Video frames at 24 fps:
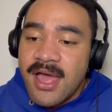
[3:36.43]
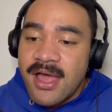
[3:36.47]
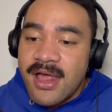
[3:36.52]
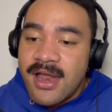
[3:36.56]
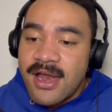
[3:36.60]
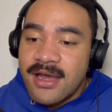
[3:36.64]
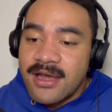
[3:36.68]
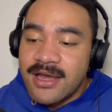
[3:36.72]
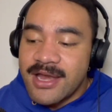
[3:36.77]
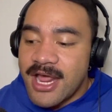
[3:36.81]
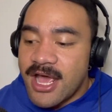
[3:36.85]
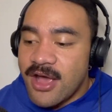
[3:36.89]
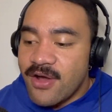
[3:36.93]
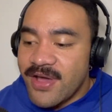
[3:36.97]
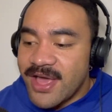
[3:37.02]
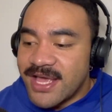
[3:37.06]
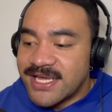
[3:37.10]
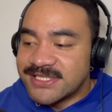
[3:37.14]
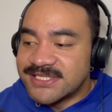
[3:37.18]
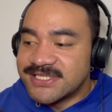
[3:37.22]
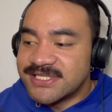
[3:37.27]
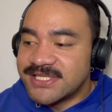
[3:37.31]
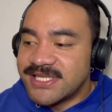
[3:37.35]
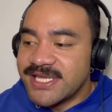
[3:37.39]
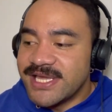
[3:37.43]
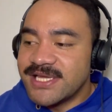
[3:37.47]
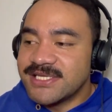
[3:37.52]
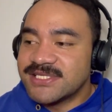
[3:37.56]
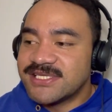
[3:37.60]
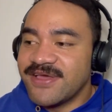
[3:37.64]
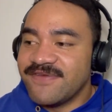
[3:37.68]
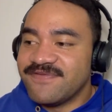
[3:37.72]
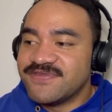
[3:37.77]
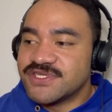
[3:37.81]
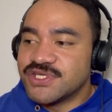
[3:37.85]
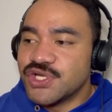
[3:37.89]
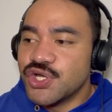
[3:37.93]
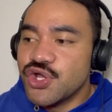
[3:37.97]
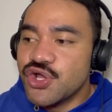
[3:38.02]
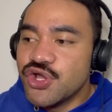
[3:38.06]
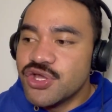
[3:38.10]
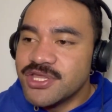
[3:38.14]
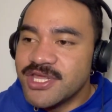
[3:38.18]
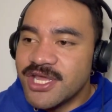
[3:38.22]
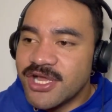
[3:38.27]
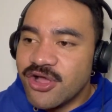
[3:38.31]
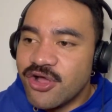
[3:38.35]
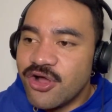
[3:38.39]
Now, as things have
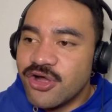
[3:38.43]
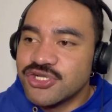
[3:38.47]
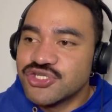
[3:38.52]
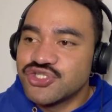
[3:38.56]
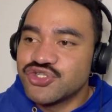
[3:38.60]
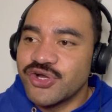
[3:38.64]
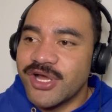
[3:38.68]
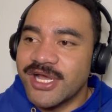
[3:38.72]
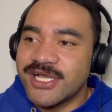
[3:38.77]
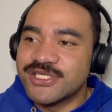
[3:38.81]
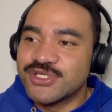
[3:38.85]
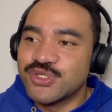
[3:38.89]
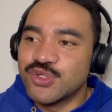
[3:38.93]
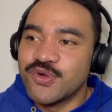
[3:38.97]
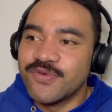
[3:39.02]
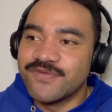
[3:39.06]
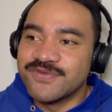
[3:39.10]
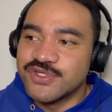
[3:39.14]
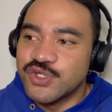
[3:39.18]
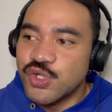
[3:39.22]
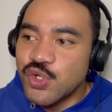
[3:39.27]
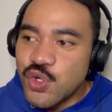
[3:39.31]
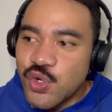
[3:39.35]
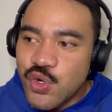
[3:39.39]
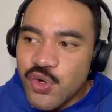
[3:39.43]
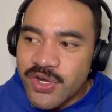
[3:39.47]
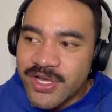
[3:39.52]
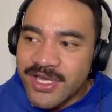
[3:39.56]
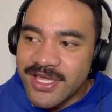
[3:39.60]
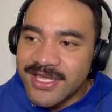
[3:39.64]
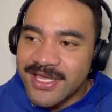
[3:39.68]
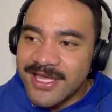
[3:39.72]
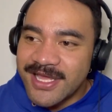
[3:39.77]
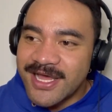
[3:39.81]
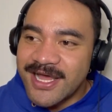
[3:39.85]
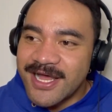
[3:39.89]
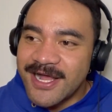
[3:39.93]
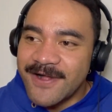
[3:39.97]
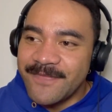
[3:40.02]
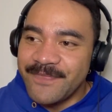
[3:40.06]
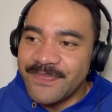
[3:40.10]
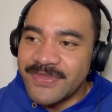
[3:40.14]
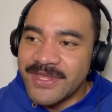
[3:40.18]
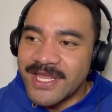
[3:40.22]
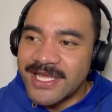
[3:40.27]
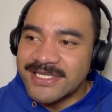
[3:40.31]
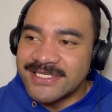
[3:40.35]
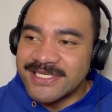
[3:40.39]
turned and contract sort of talk
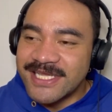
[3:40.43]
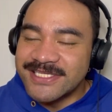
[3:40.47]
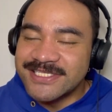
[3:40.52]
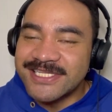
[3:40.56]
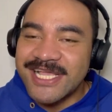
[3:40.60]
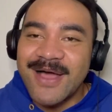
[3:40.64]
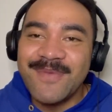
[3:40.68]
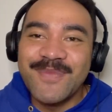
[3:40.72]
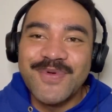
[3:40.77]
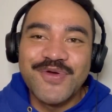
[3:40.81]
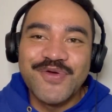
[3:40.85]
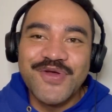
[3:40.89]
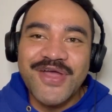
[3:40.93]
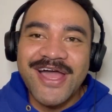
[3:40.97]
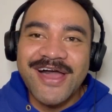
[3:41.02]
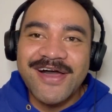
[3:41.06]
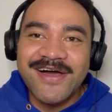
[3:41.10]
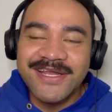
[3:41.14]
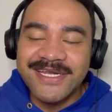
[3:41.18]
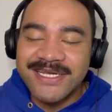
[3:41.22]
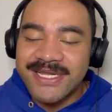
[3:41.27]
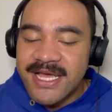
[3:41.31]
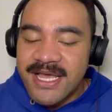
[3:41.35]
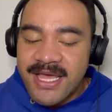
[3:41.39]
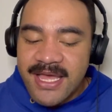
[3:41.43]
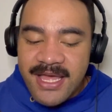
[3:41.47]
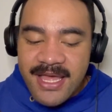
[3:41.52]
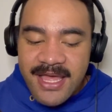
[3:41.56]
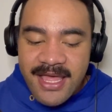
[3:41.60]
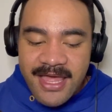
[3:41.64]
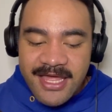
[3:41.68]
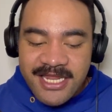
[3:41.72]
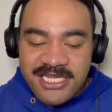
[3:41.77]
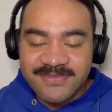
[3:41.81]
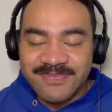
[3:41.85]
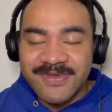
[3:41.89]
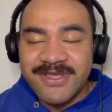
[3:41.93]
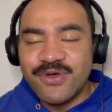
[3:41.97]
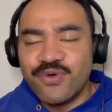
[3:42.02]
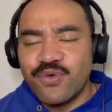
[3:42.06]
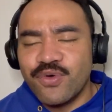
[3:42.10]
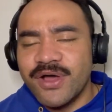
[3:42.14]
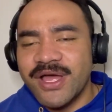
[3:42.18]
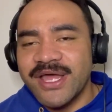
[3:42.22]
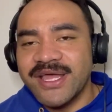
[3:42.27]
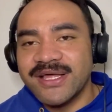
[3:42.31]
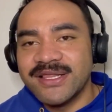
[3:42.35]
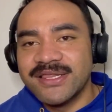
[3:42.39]
it has come around, it has been
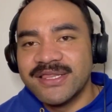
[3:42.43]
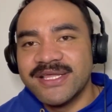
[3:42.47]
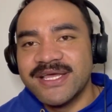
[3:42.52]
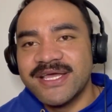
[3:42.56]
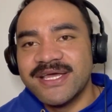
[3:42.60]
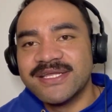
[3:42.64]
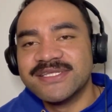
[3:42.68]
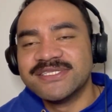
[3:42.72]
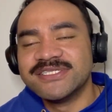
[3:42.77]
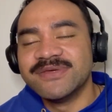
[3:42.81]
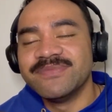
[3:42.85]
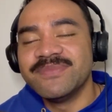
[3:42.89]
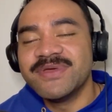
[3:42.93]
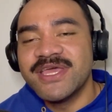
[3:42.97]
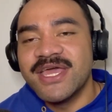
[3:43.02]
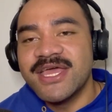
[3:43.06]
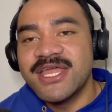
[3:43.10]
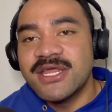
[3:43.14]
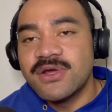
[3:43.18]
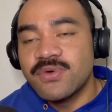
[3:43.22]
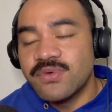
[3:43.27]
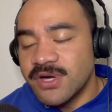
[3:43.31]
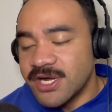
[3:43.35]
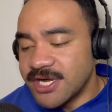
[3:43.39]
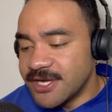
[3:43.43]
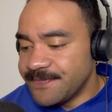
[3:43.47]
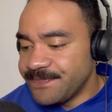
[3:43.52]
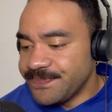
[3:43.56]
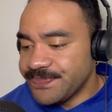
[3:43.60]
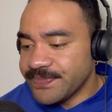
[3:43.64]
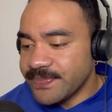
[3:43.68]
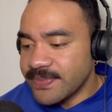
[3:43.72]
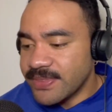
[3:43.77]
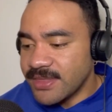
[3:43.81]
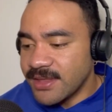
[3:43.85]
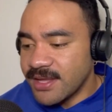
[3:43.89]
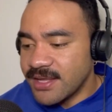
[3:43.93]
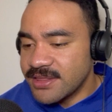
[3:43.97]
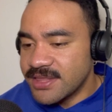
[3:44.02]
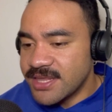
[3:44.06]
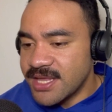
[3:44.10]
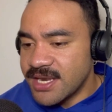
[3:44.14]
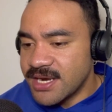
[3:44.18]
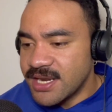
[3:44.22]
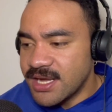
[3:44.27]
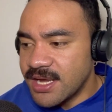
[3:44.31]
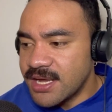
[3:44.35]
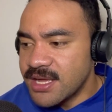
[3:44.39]
quite clear to me anyway
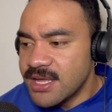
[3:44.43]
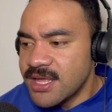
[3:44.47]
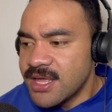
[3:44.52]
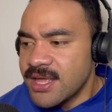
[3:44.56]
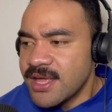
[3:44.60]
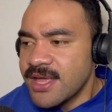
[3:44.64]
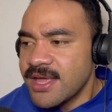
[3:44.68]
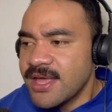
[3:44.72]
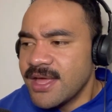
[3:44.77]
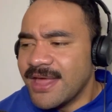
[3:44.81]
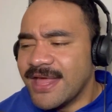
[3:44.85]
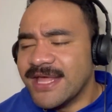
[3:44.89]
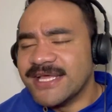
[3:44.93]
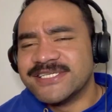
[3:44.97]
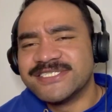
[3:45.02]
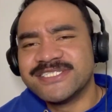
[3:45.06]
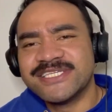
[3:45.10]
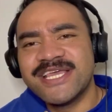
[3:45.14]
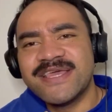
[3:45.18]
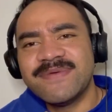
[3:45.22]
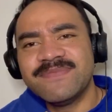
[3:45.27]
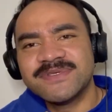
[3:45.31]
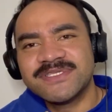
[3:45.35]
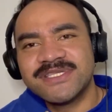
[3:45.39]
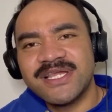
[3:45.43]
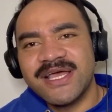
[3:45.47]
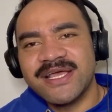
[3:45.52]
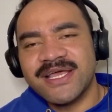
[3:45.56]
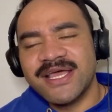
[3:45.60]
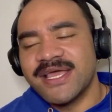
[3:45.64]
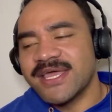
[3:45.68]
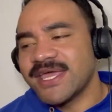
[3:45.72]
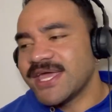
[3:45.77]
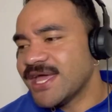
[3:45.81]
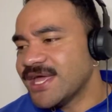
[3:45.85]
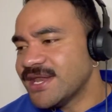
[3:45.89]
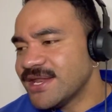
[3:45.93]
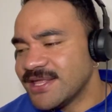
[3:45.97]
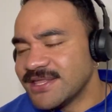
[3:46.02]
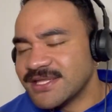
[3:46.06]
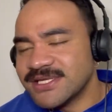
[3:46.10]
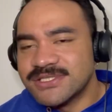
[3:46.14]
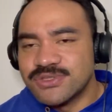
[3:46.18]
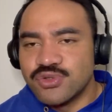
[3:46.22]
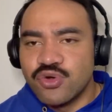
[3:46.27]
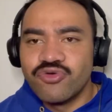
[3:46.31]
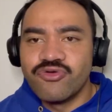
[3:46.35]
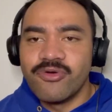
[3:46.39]
that it seems like, again, and this
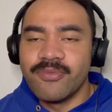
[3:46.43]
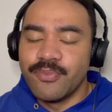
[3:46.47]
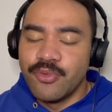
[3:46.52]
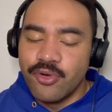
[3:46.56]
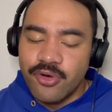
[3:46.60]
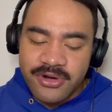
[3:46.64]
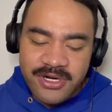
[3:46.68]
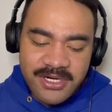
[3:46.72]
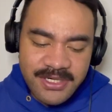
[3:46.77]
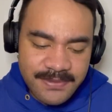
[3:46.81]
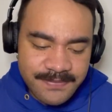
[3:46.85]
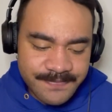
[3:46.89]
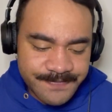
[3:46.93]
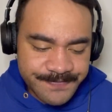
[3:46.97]
is all reported,